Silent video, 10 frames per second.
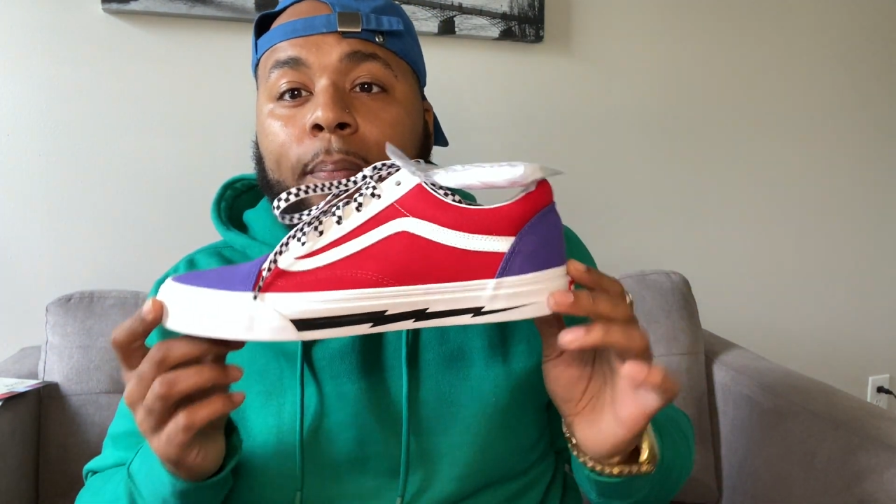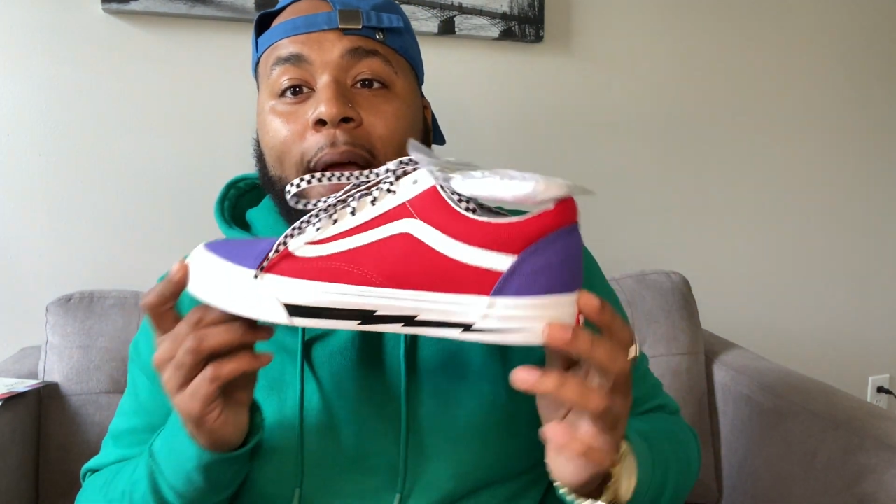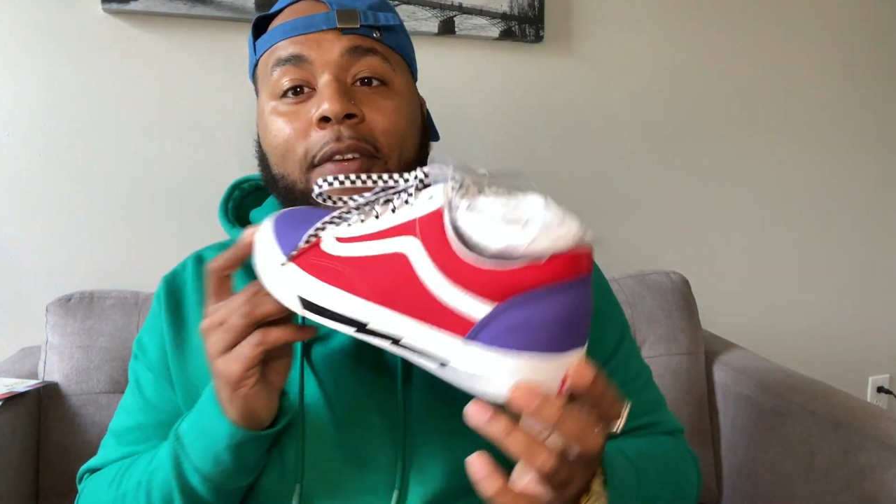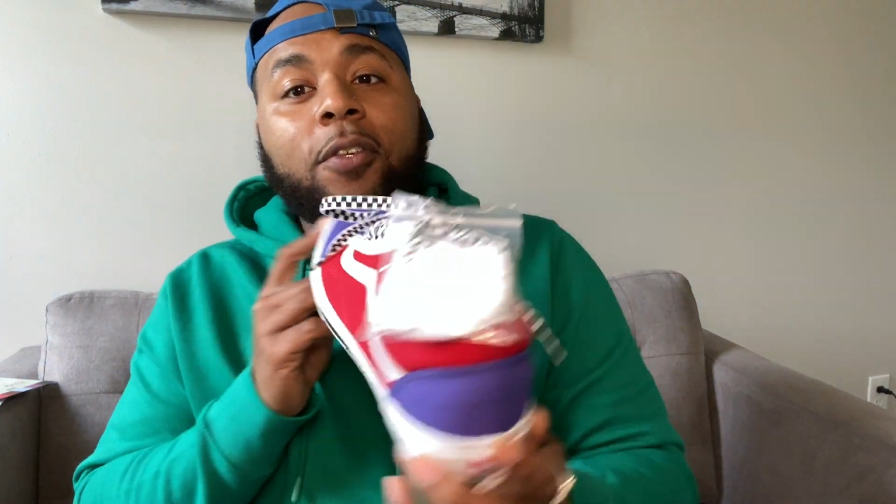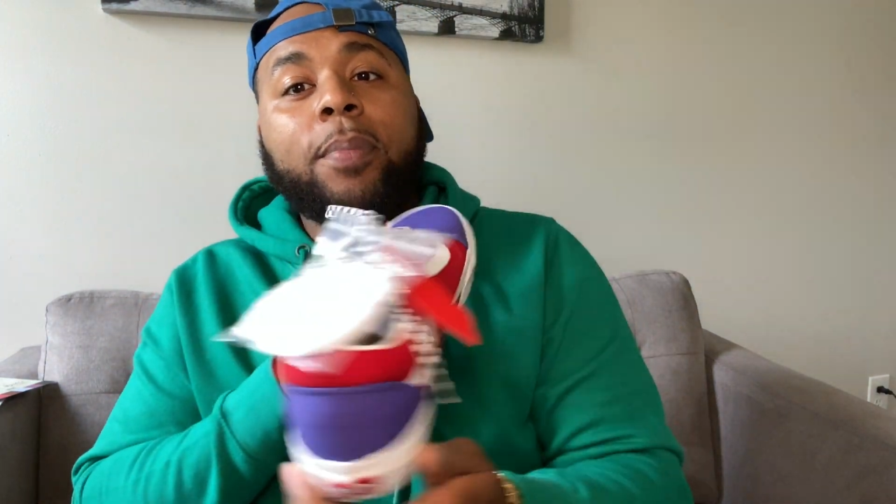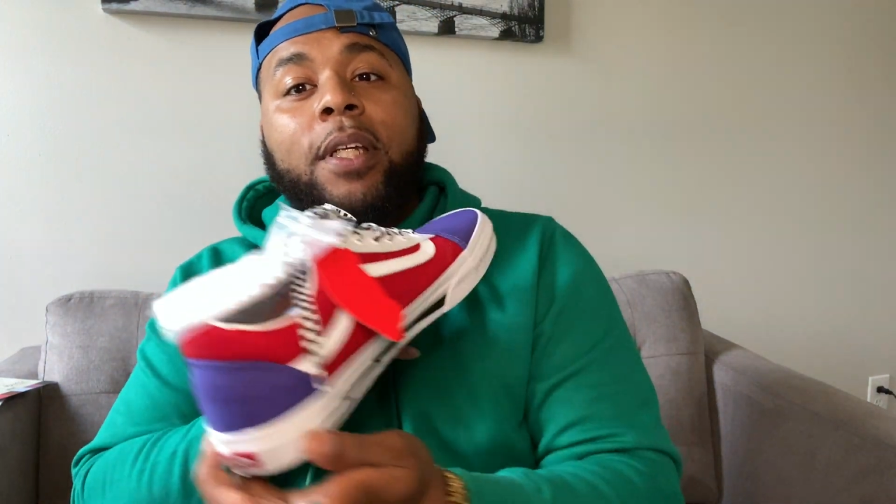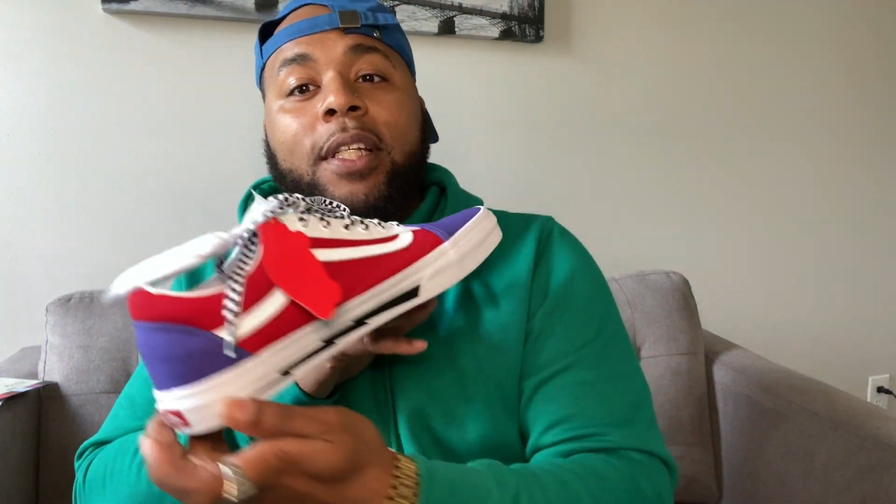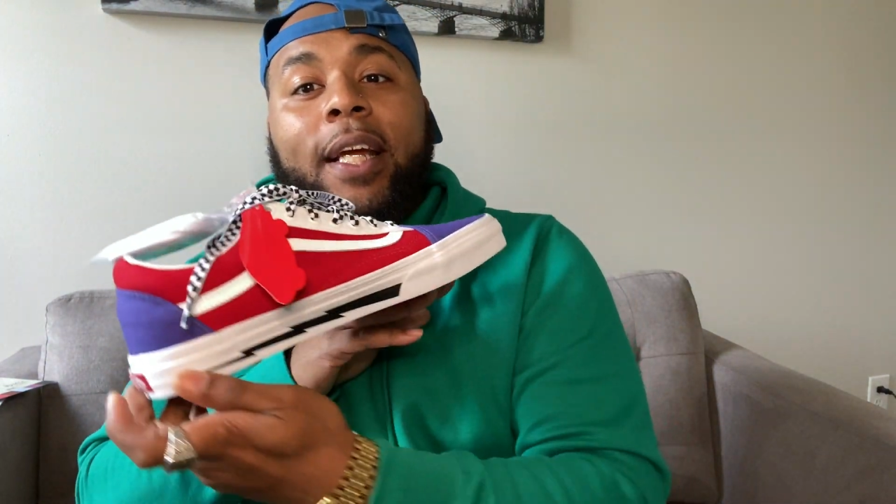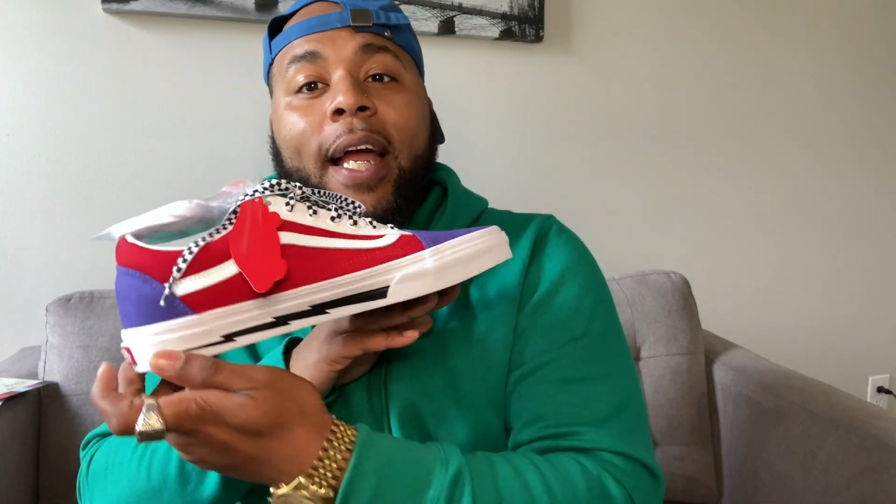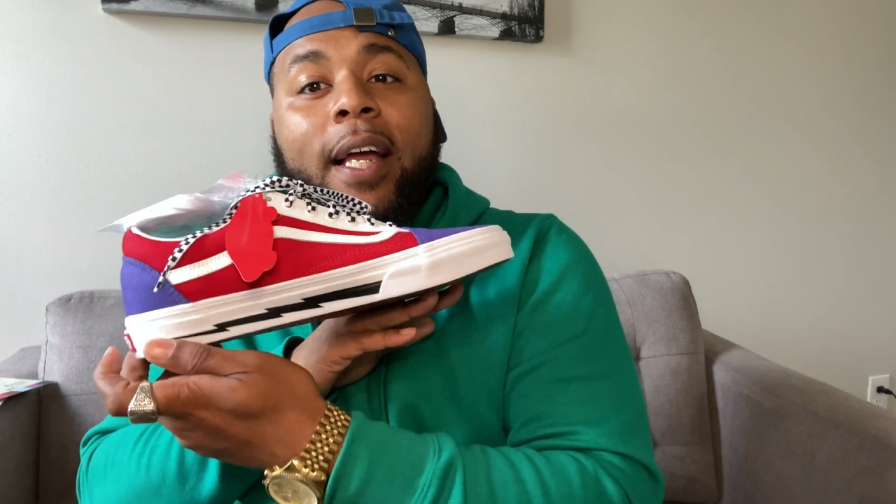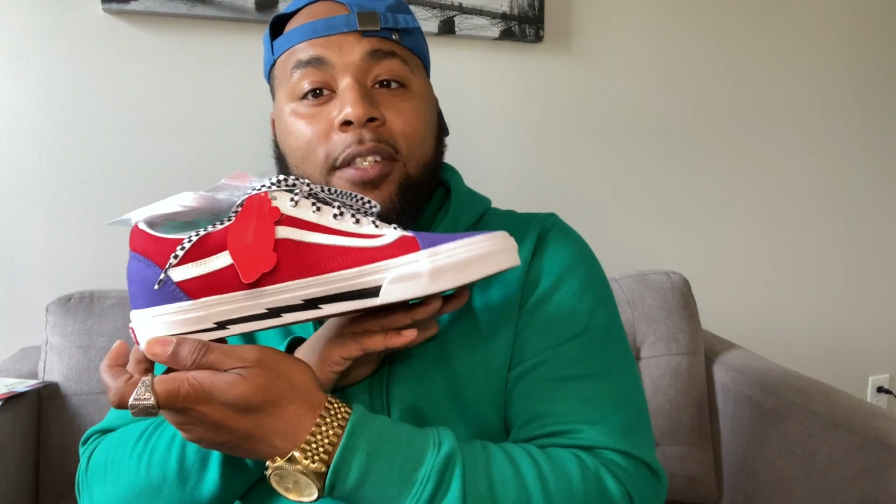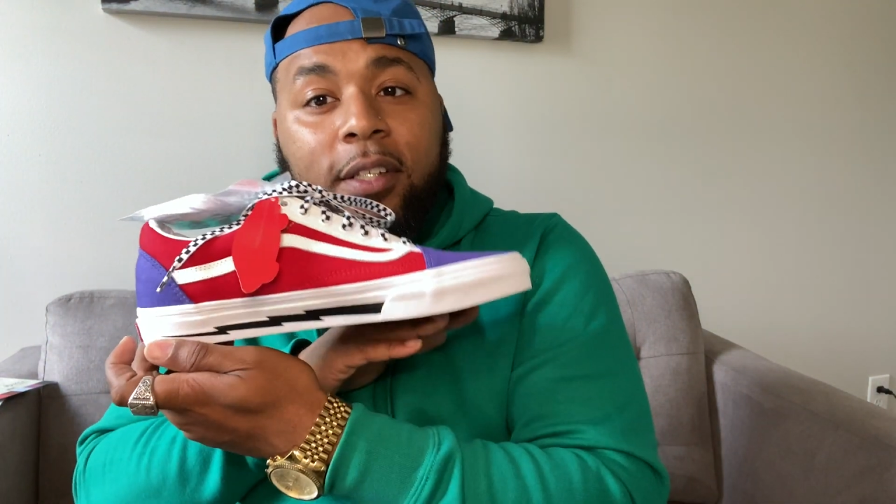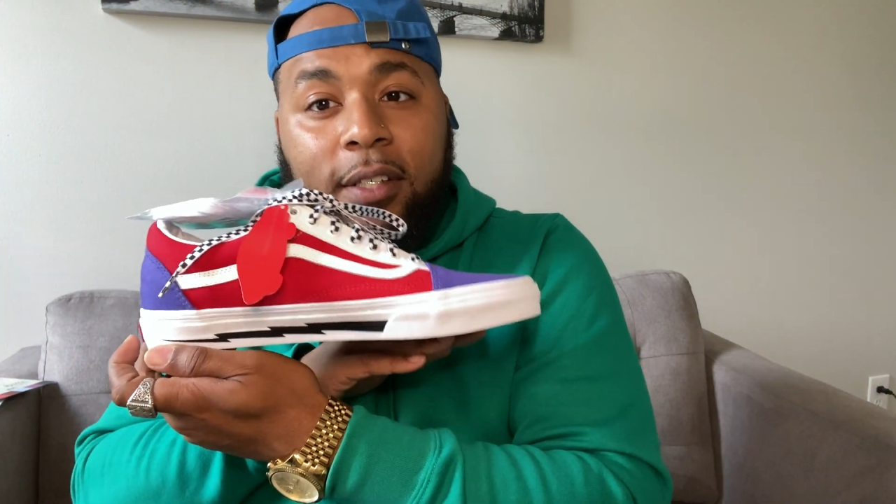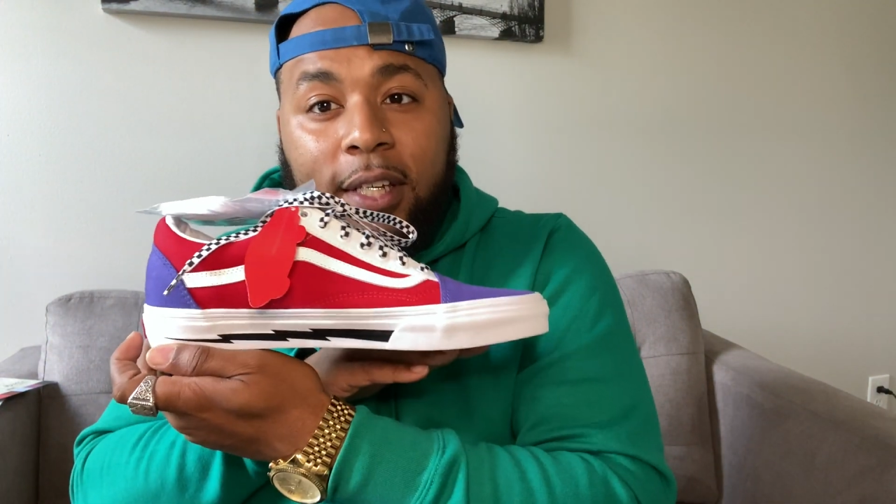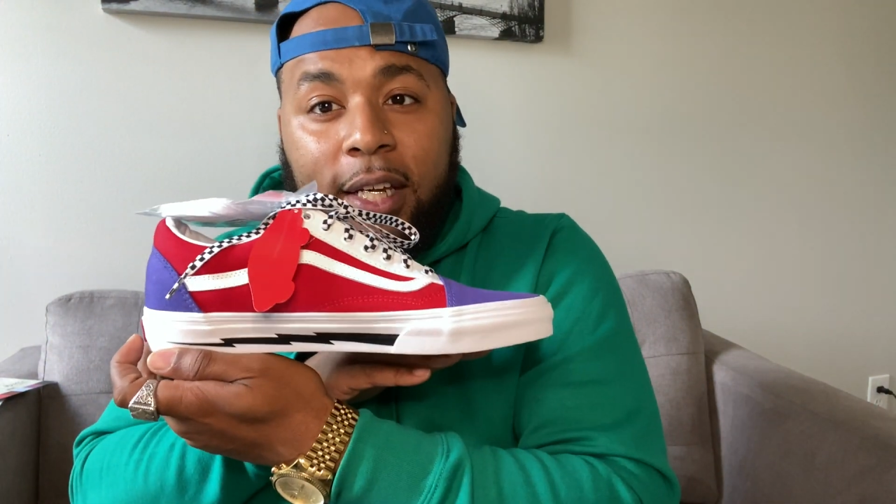masterpiece like I
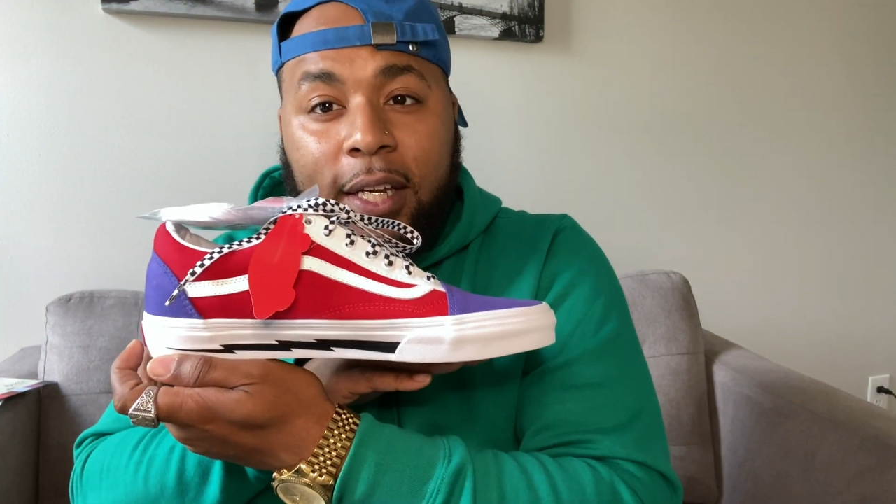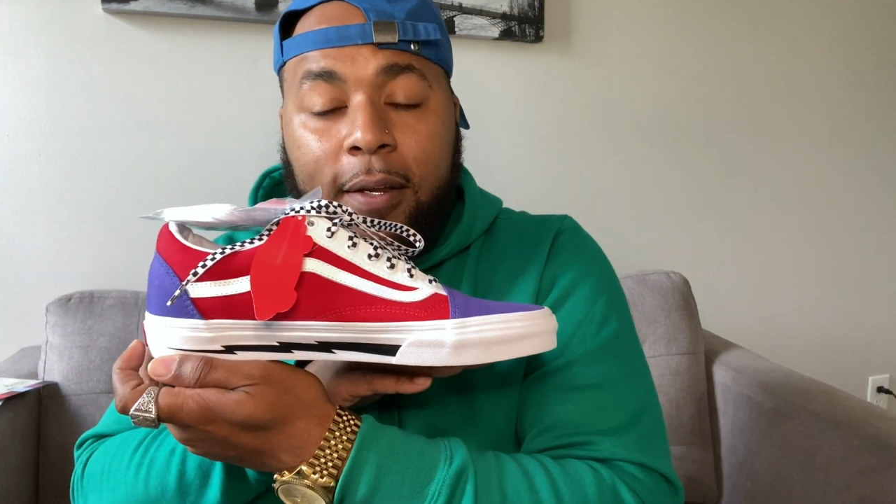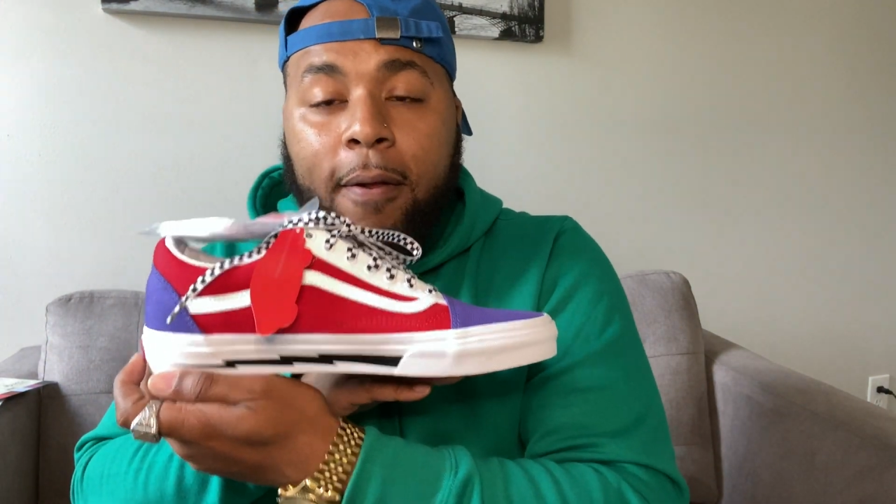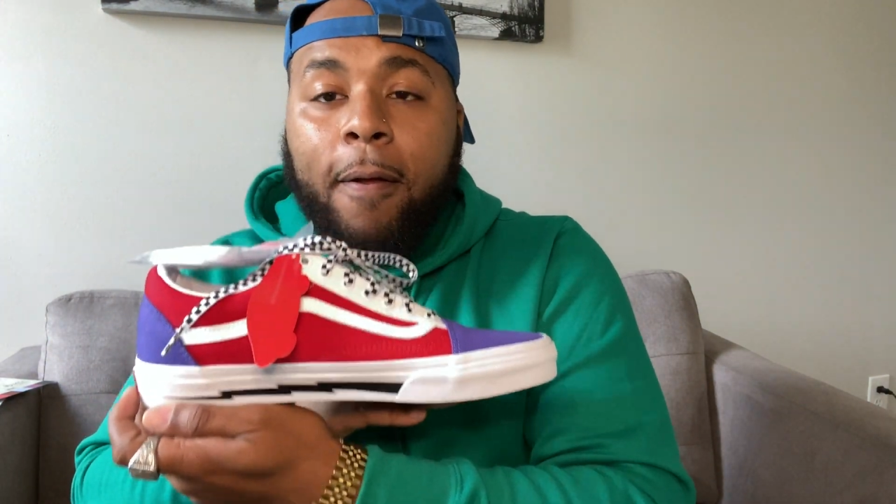just did.